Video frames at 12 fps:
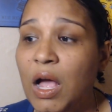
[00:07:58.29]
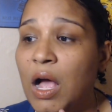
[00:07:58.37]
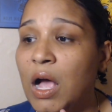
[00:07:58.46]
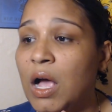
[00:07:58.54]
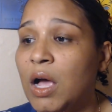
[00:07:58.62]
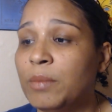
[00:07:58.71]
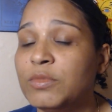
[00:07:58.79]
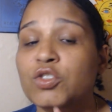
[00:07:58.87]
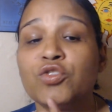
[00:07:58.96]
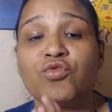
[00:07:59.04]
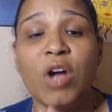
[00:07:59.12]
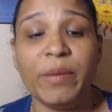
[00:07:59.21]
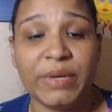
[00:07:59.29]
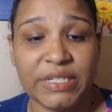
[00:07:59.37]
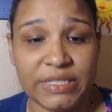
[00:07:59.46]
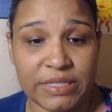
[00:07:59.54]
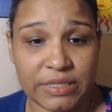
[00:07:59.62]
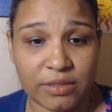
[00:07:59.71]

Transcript: um, traumas.